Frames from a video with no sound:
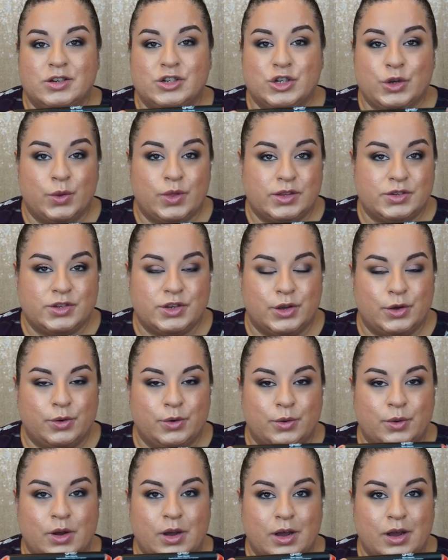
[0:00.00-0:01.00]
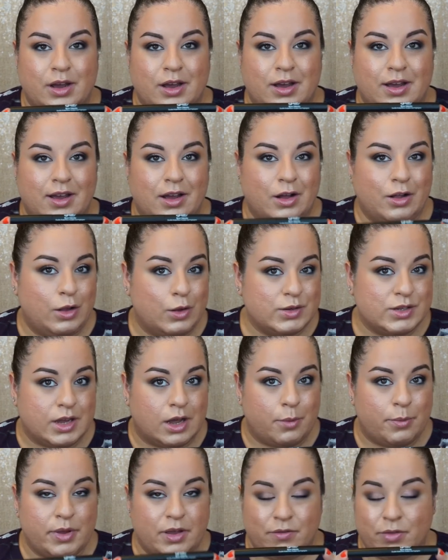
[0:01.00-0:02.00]
to show this to you close
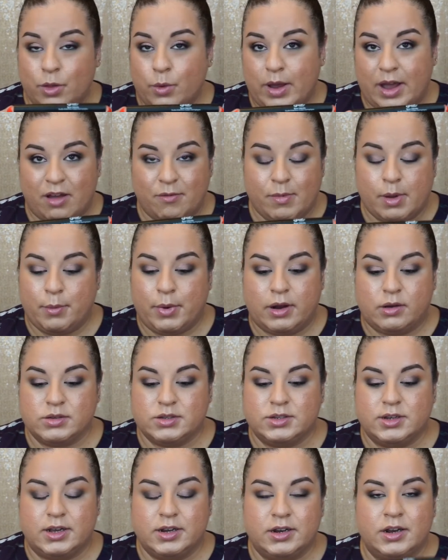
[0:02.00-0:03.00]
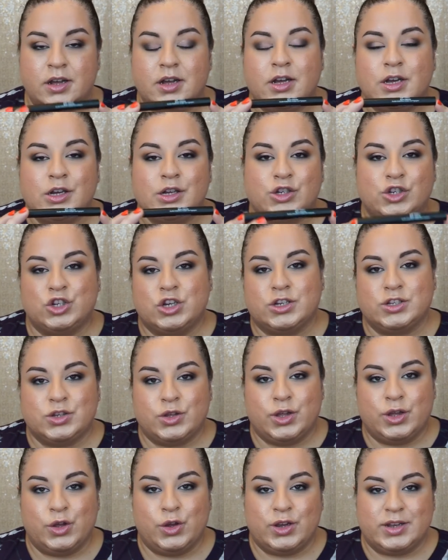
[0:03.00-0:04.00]
up, even though I have my brows done, just so
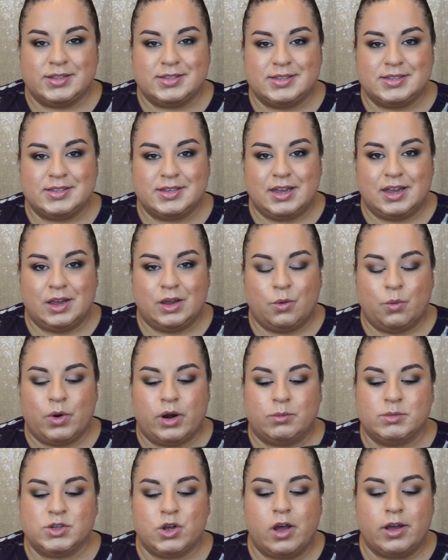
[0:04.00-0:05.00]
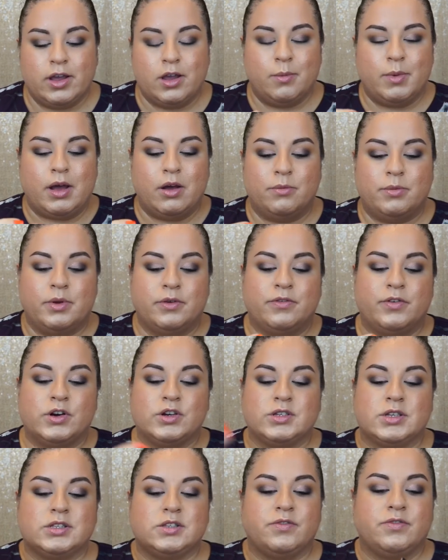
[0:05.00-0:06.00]
that you can see what I'm talking about. But
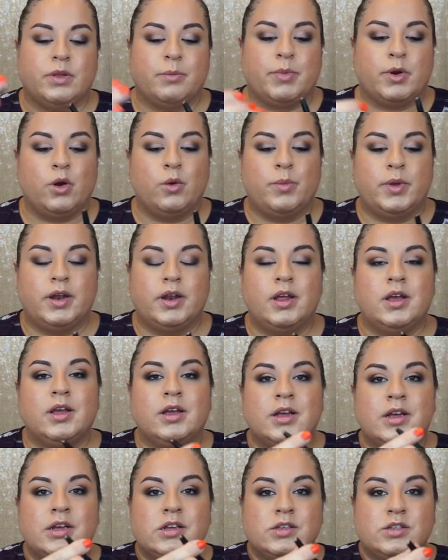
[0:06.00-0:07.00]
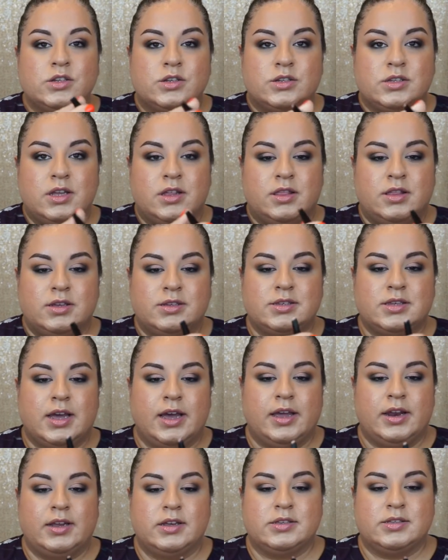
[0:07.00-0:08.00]
first, let's flip it open. So you'll see this
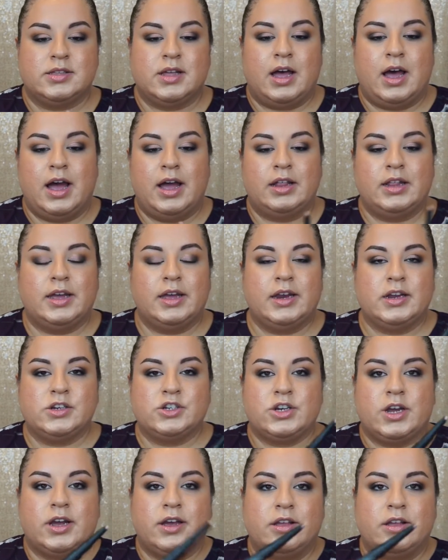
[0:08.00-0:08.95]
side is the highlighting